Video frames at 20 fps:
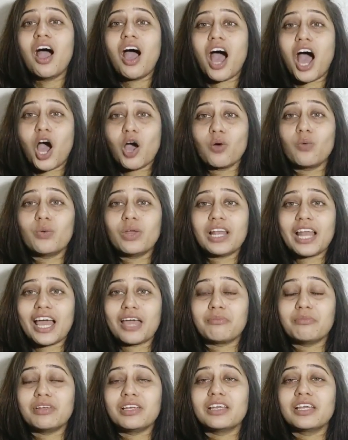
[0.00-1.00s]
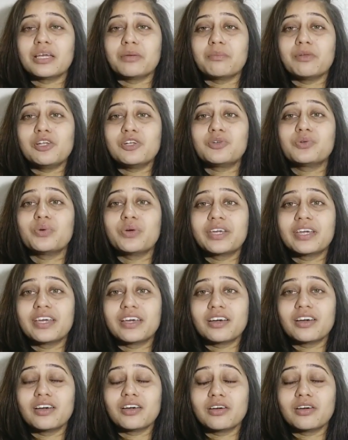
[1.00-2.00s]
How will I be able
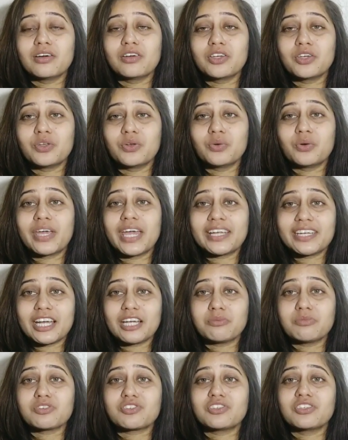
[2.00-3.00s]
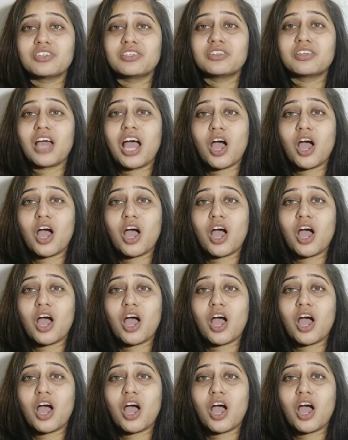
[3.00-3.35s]
to get admission?